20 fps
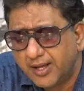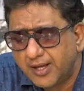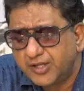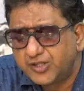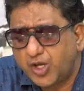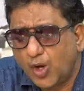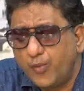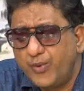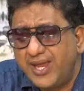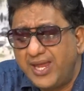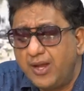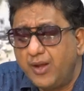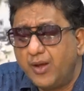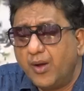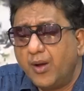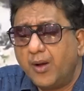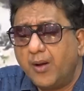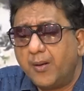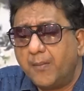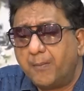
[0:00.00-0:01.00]
So
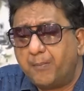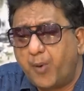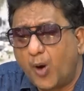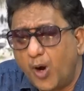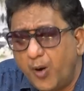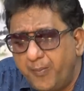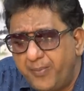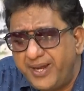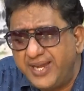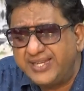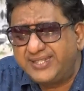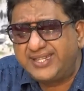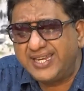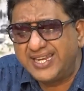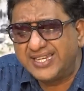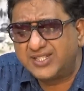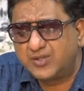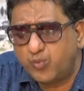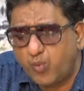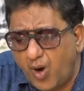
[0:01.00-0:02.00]
Berbice
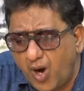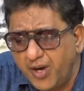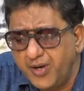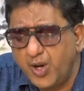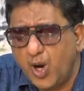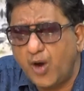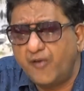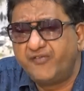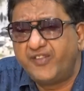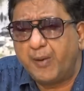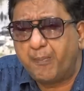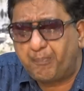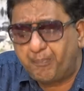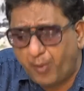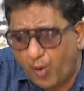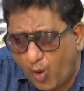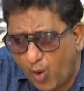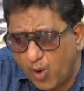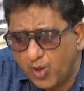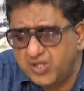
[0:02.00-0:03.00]
is one of the
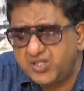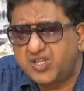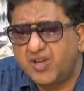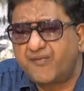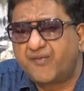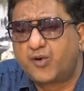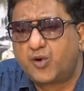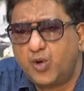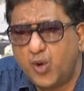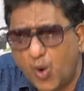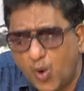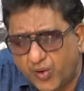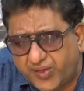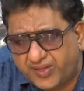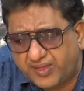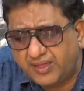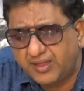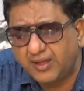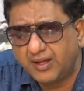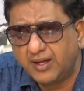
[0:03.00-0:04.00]
poles of
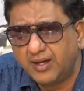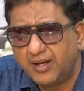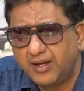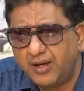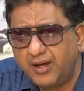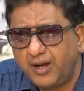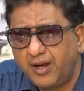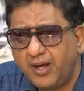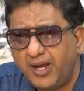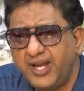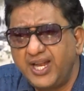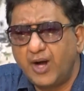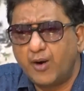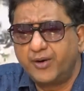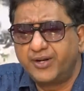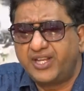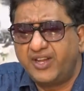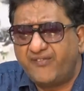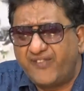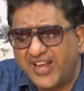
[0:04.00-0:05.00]
growth in our
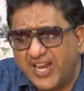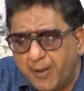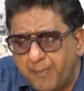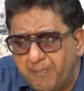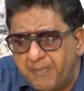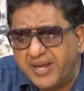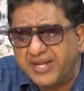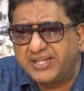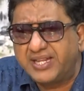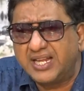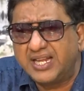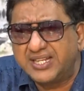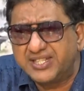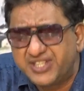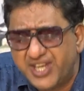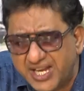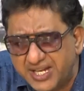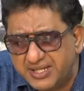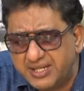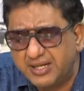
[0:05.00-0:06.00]
developmental
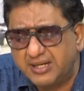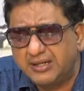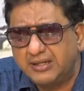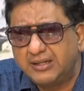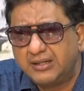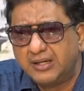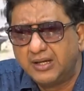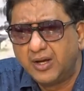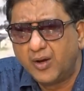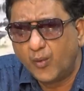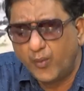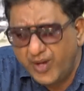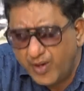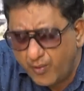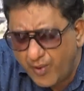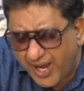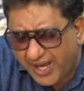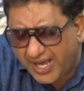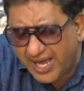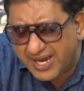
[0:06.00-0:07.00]
agenda. We
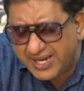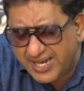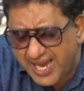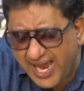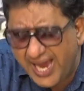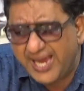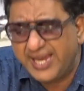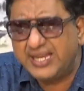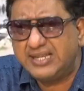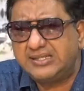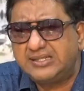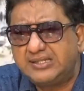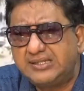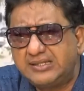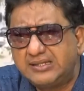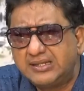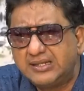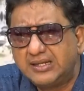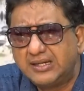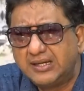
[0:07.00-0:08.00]

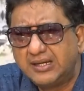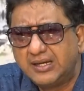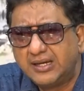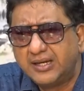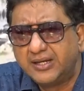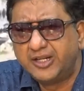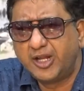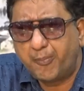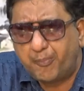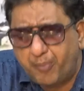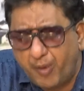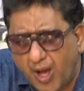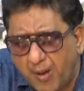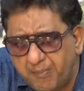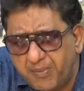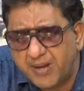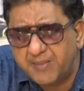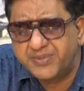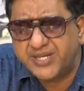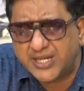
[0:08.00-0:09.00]
recognize the
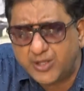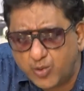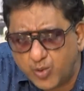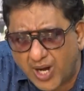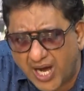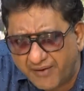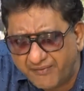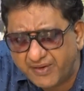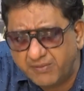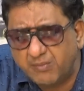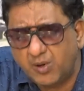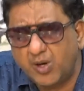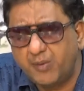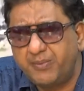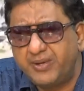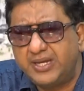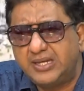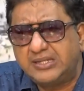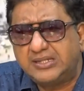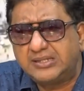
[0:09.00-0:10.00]
problems that you have in
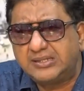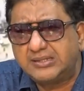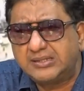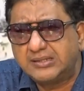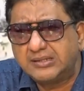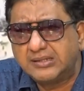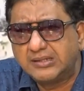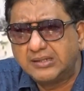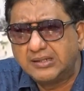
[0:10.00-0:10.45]
Berbice.